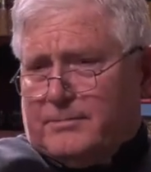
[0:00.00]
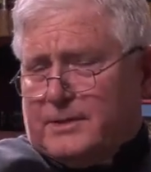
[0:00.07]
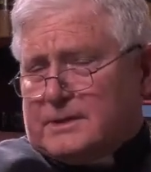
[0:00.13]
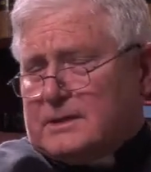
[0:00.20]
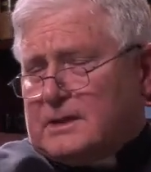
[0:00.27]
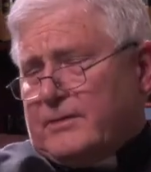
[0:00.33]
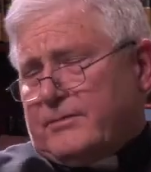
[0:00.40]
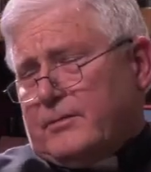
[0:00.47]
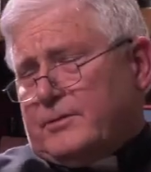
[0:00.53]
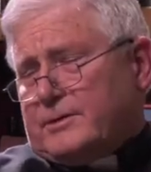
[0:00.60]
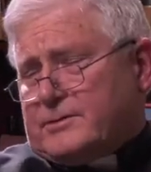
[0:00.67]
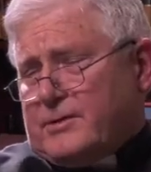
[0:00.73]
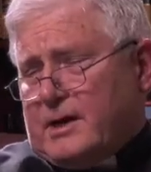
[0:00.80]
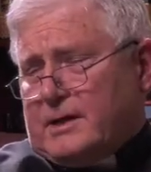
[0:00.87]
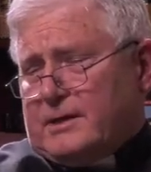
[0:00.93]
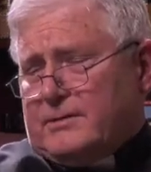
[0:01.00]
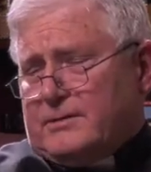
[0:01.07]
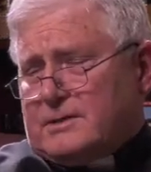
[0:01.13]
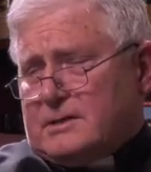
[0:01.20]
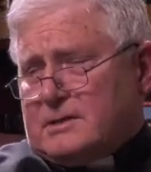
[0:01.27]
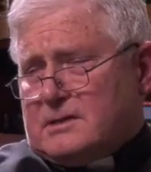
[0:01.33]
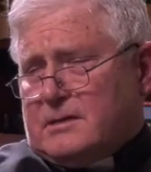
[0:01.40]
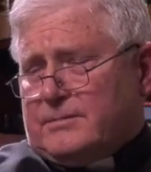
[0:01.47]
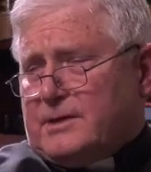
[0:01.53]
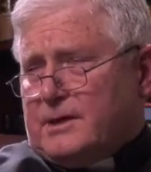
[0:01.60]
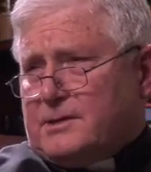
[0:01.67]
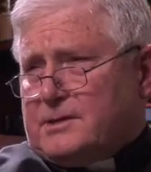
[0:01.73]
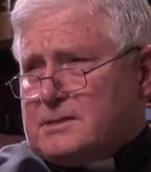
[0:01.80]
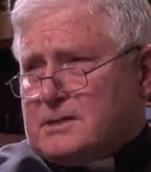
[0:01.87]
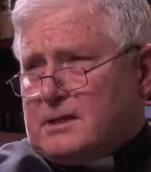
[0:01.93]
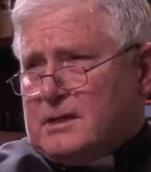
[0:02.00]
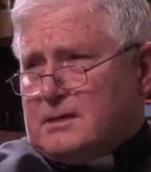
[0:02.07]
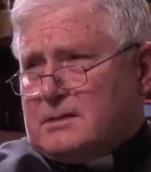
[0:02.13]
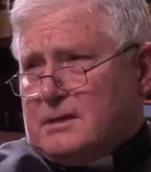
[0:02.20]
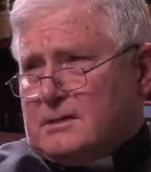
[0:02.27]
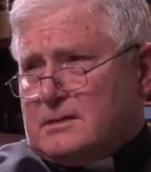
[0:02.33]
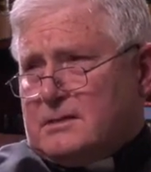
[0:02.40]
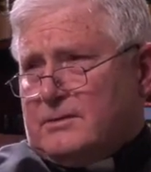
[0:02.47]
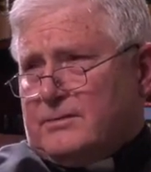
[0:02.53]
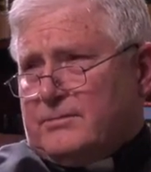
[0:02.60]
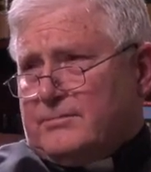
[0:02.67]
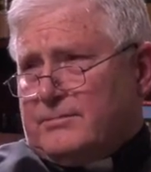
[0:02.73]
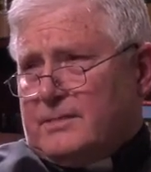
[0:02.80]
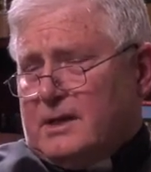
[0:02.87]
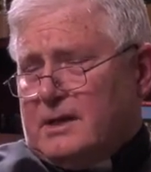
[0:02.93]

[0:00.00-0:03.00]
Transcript: But the devil will try to use these temptations against us too.